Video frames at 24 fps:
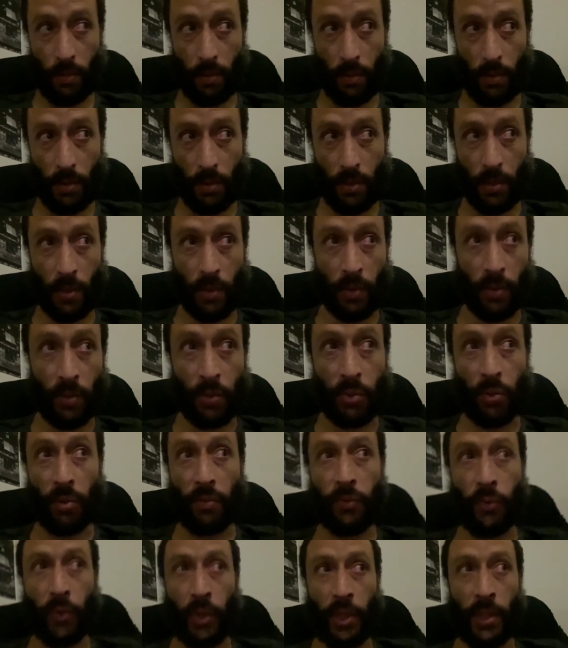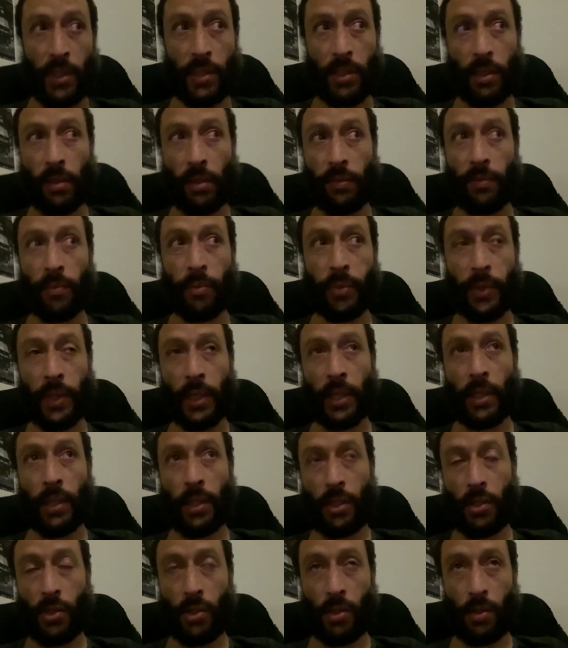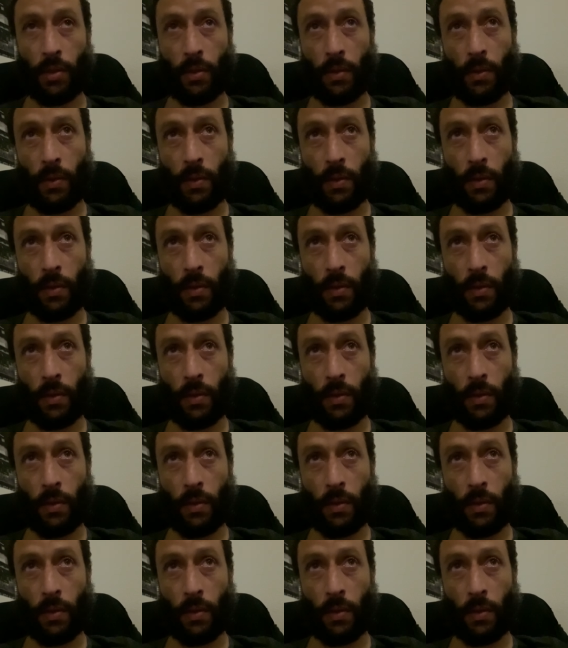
So to avoid self-impregnation,